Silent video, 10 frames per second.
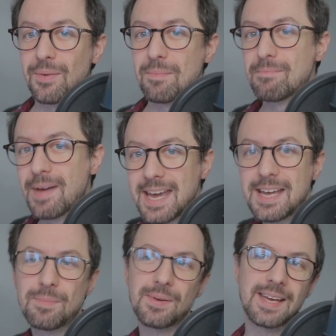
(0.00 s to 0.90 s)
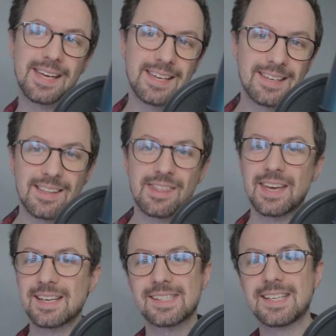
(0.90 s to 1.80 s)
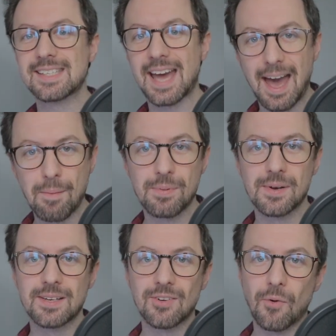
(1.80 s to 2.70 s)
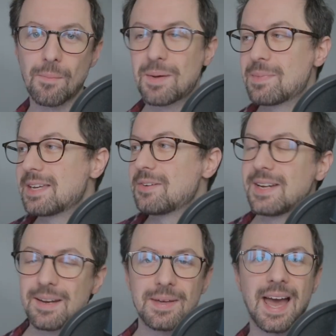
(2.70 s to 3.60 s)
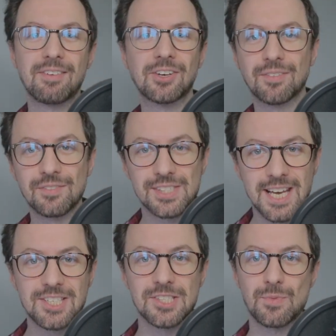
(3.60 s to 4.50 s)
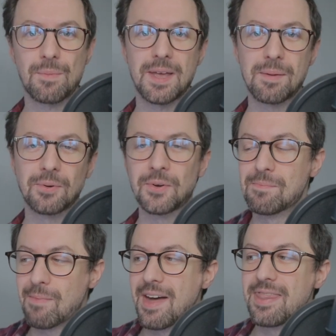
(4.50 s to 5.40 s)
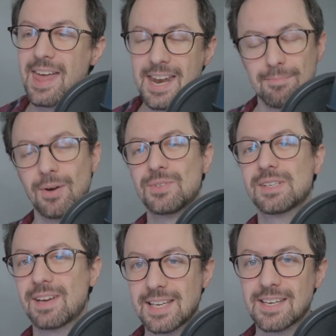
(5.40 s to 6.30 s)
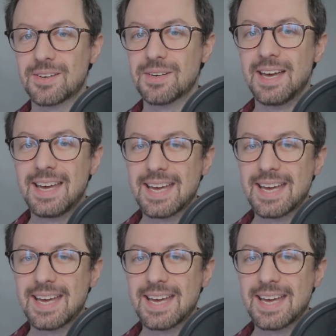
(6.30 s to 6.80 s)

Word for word: when maybe things need to happen, or maybe you need to be having conversations with people who might then motivate you